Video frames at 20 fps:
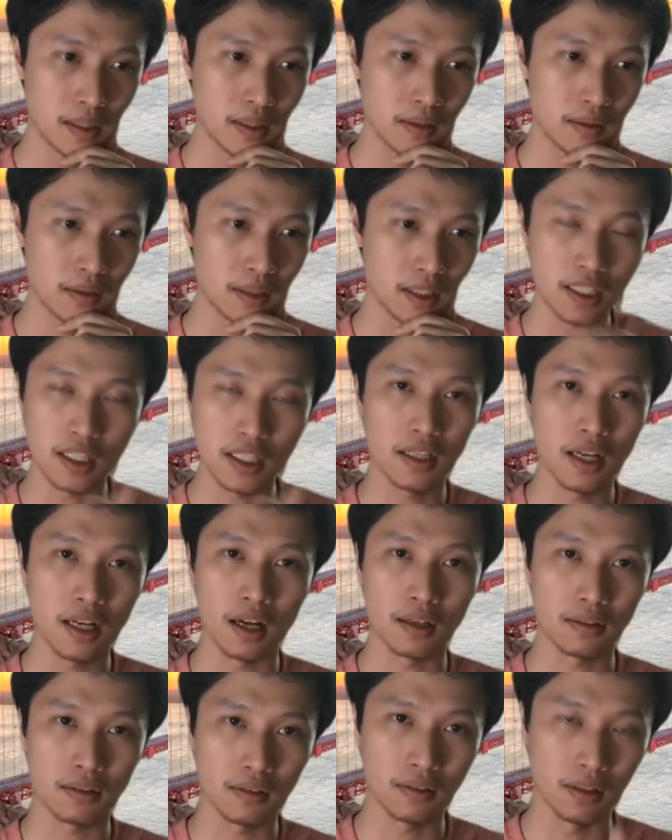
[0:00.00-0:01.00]
This is
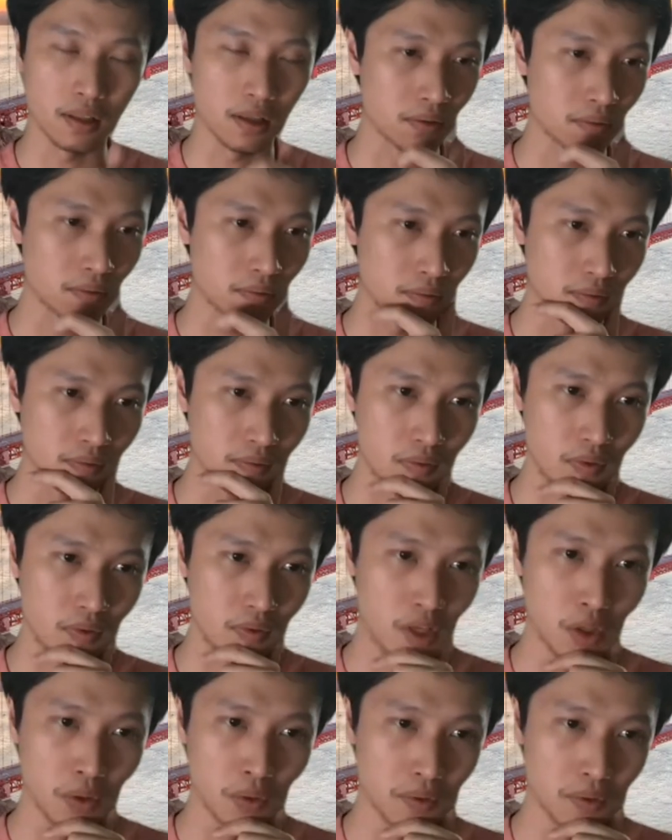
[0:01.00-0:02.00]
not,
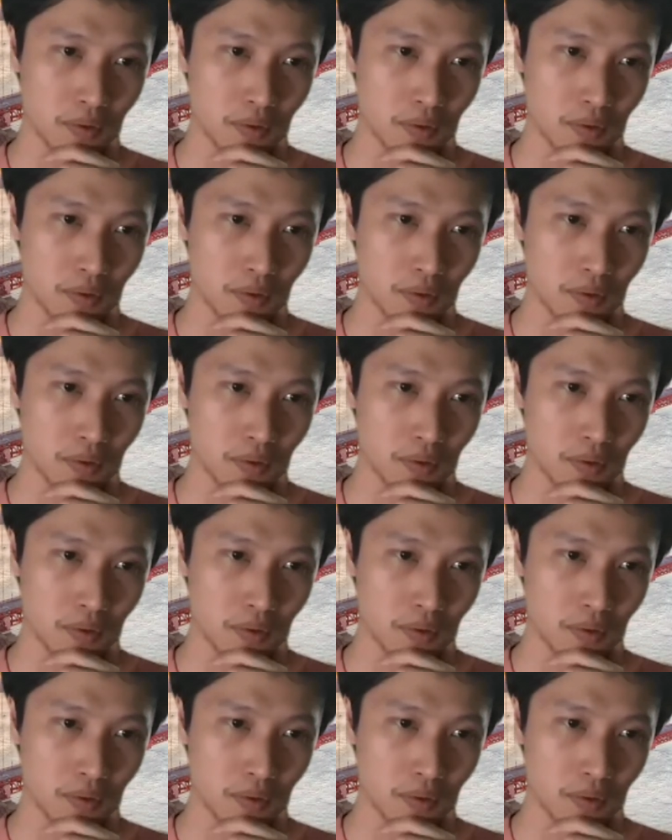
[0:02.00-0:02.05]
new.